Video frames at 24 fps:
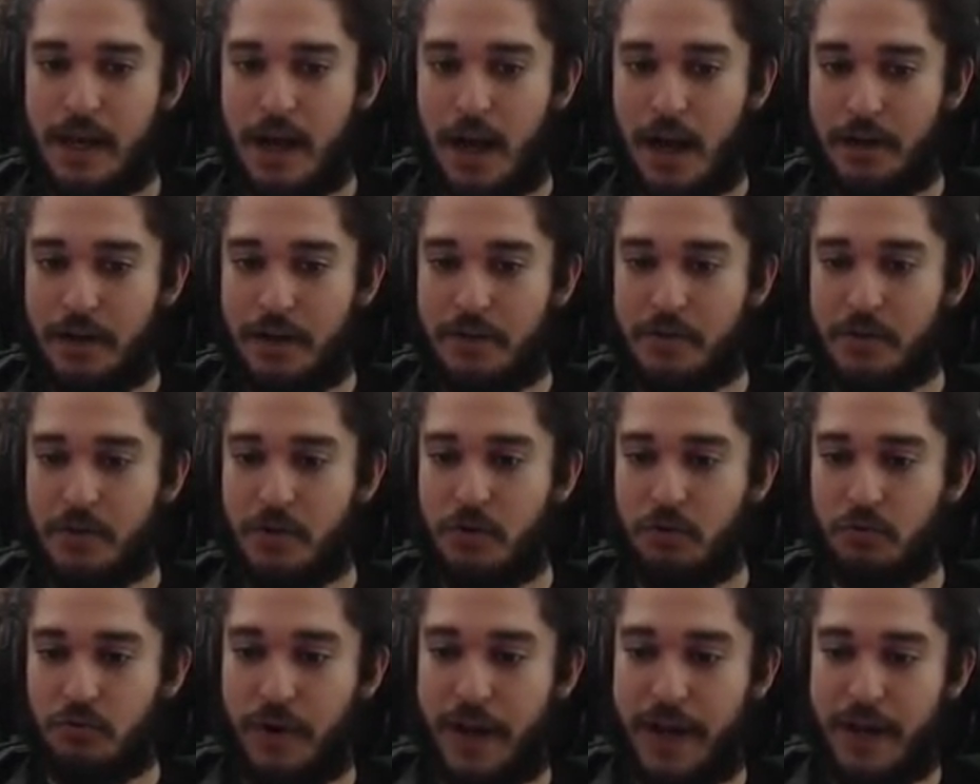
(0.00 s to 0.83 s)
Another
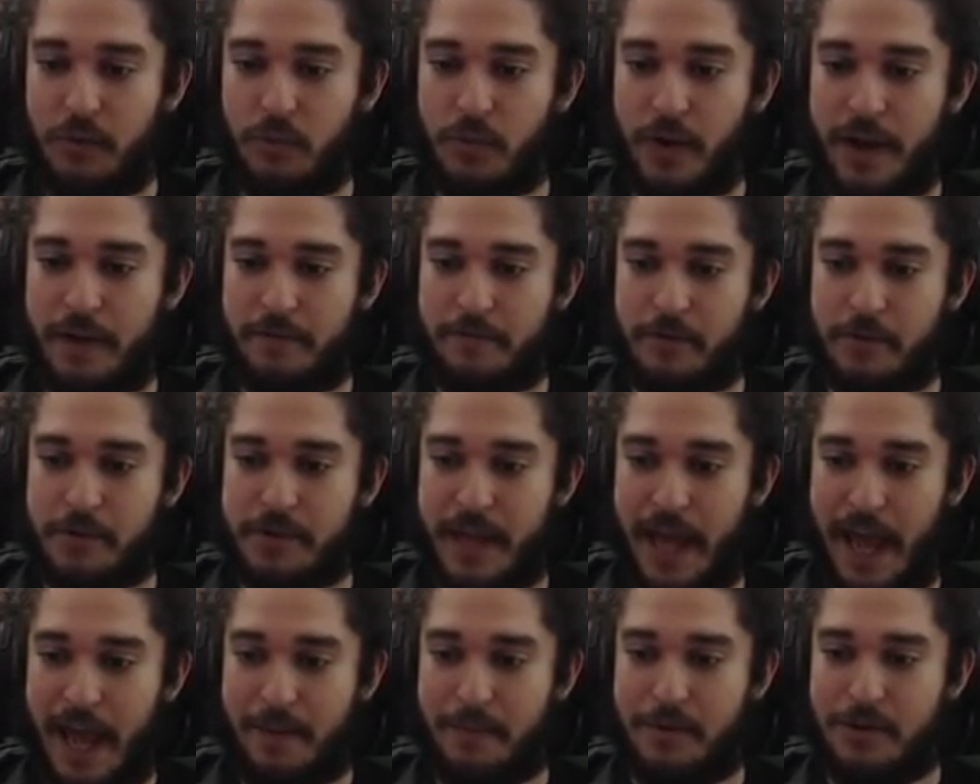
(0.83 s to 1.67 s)
great way for
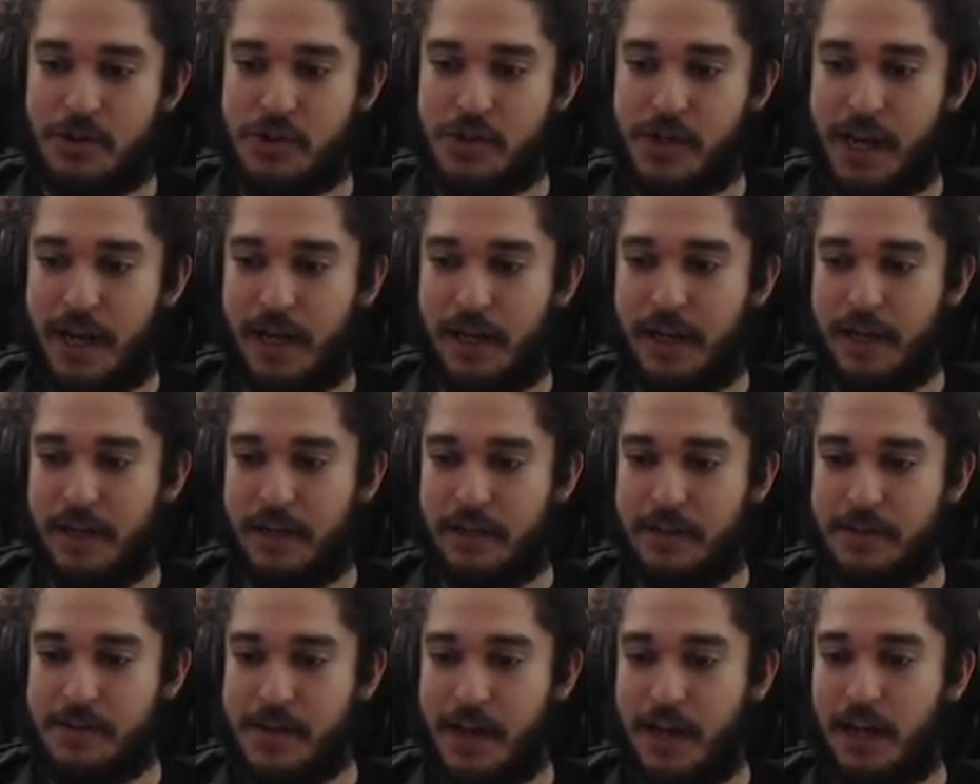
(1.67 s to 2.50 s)
damage scaling
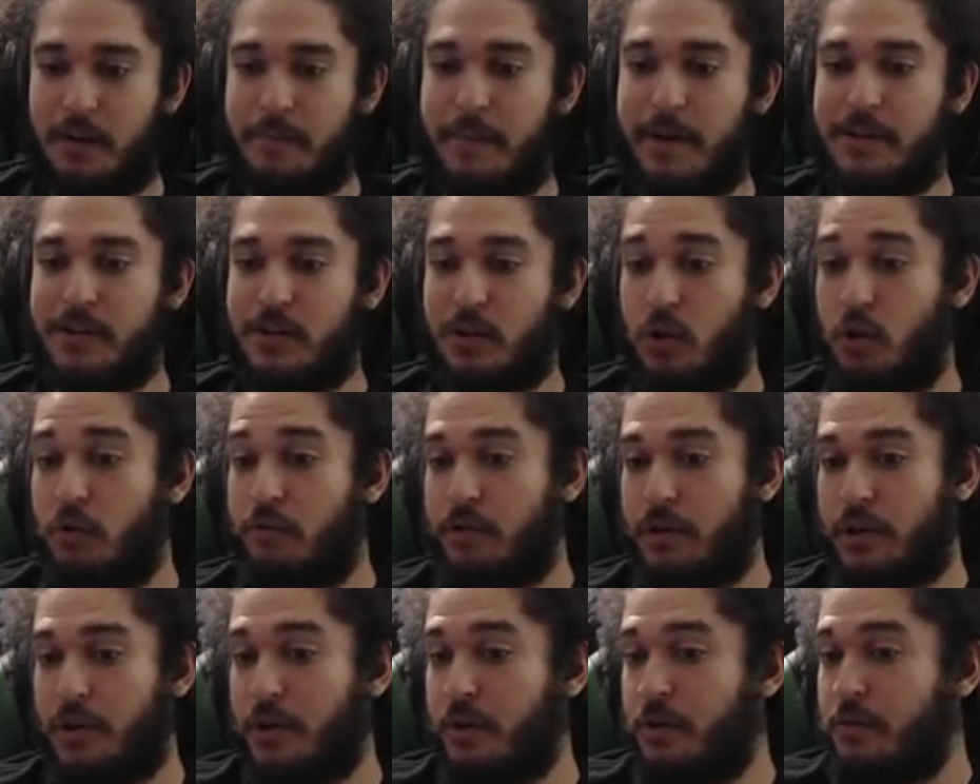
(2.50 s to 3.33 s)
is elemental
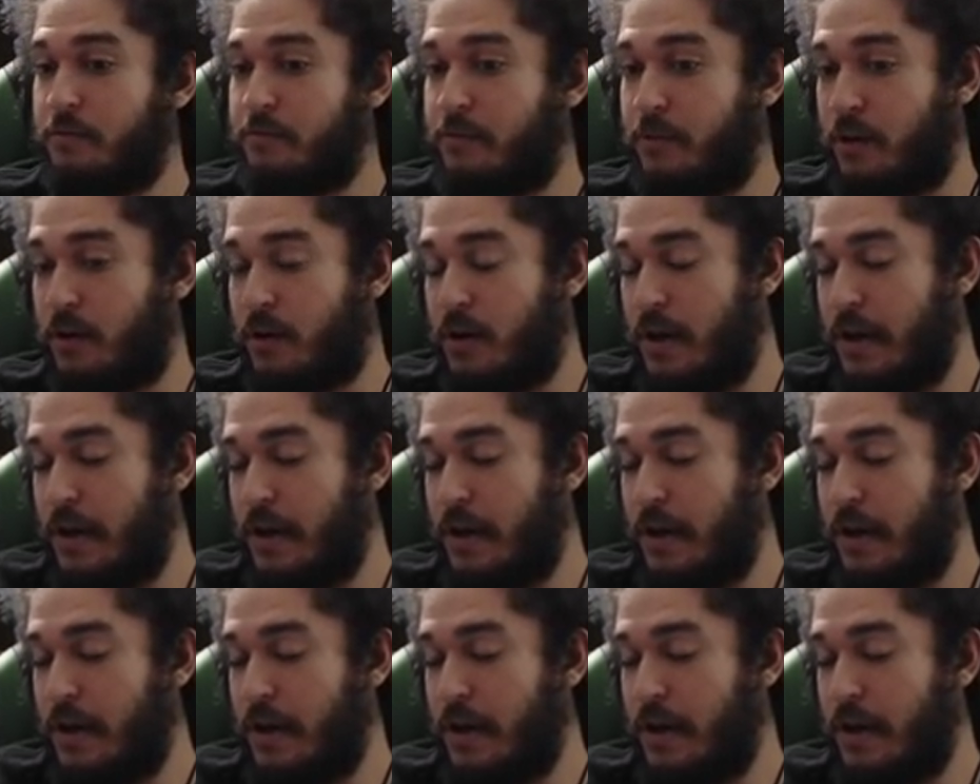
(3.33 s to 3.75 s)
overload for